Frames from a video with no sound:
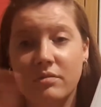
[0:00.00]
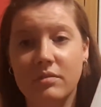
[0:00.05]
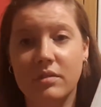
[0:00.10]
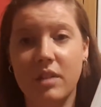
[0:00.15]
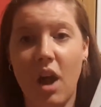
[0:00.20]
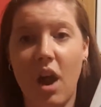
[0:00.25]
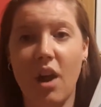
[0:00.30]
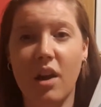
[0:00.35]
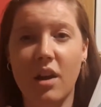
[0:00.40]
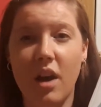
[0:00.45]

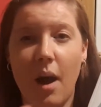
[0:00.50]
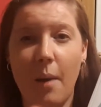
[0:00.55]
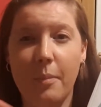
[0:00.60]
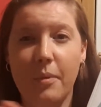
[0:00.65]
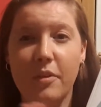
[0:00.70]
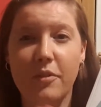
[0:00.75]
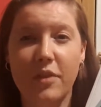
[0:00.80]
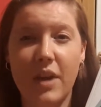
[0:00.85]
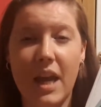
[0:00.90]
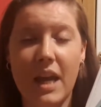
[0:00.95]
like a
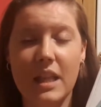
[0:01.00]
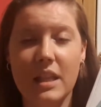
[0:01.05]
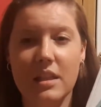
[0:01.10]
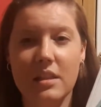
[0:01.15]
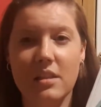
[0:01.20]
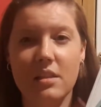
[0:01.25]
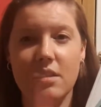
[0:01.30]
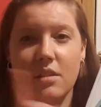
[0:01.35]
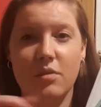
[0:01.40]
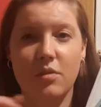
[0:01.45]
couple of
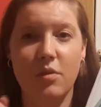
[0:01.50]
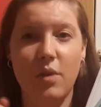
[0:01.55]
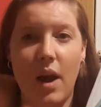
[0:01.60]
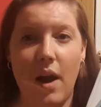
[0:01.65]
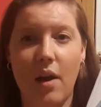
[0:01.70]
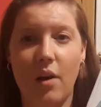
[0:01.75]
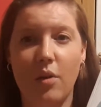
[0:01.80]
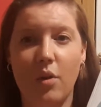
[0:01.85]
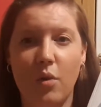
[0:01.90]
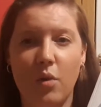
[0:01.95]
hints
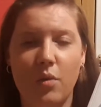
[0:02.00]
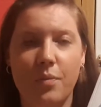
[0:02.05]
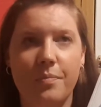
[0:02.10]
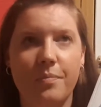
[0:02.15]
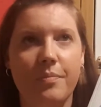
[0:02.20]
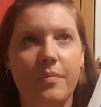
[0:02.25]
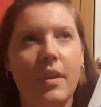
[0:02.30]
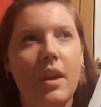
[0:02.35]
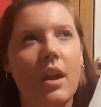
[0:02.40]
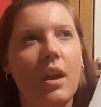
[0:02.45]
throughout, or
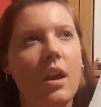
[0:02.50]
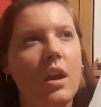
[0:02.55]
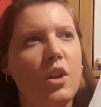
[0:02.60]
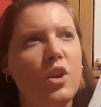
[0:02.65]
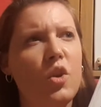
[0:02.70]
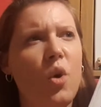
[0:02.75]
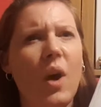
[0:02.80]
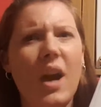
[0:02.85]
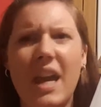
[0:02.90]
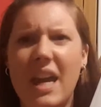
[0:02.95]

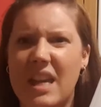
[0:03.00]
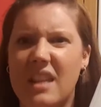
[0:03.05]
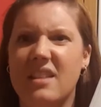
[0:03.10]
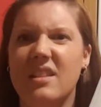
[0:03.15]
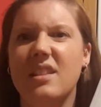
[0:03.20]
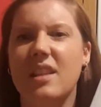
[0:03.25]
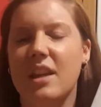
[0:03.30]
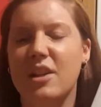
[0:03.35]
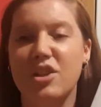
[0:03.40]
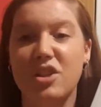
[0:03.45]
not
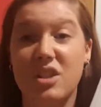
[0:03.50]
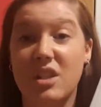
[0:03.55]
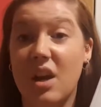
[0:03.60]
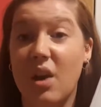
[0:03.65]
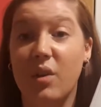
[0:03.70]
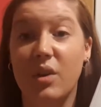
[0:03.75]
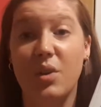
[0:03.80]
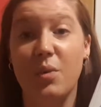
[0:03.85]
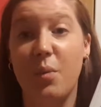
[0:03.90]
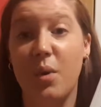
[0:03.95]
hints, they just
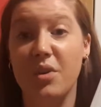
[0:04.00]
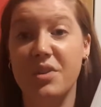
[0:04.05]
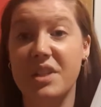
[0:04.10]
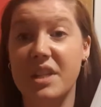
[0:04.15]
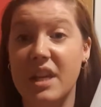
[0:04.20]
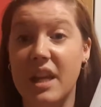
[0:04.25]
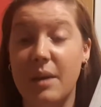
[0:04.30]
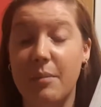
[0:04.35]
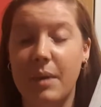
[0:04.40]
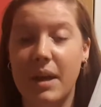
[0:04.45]
tell you what's
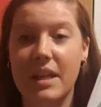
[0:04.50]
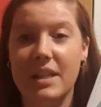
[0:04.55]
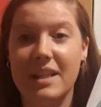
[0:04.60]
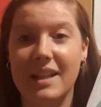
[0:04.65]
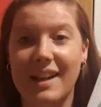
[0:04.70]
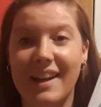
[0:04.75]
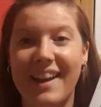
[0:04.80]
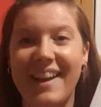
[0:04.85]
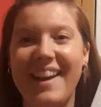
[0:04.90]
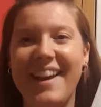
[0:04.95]
in it
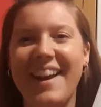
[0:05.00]
basically